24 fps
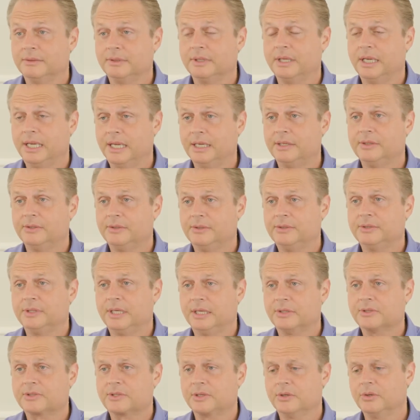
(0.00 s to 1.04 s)

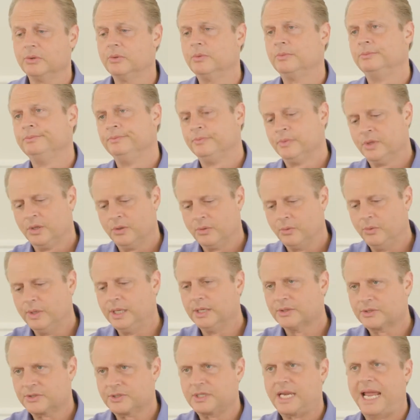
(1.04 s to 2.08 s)
And so we
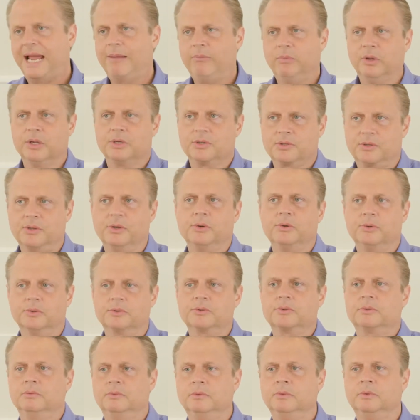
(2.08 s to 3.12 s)
established
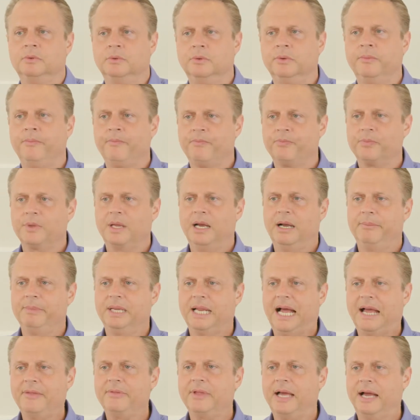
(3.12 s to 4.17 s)
those. I mean,
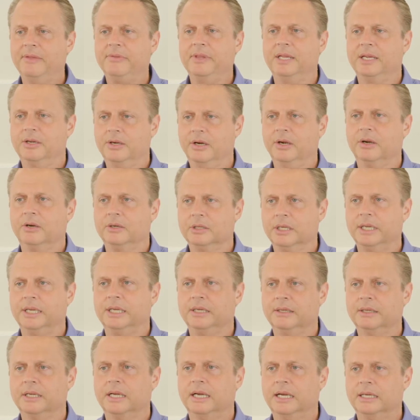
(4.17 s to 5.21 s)
I think early.
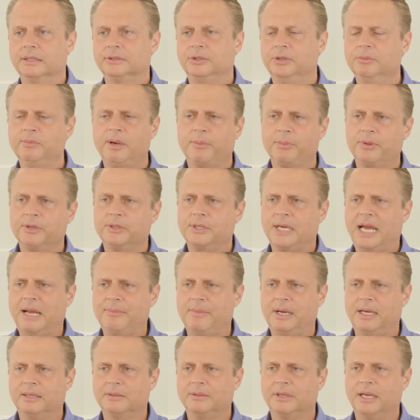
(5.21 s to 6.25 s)
Do you remember the
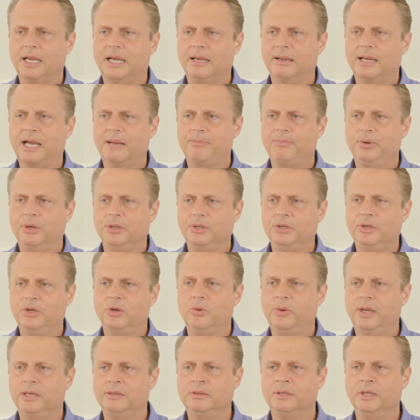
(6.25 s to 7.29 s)
time I put
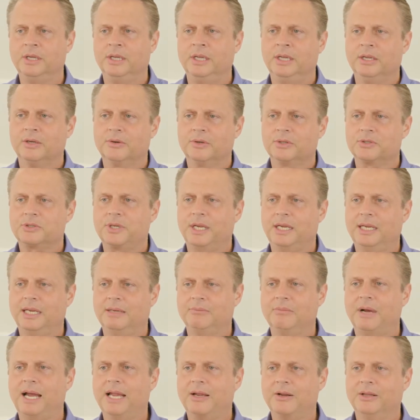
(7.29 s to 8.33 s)
you and Christina
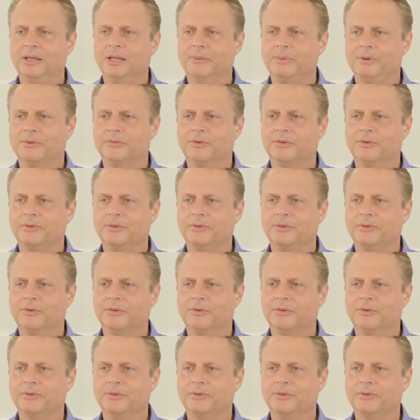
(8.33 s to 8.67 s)
and Michael up in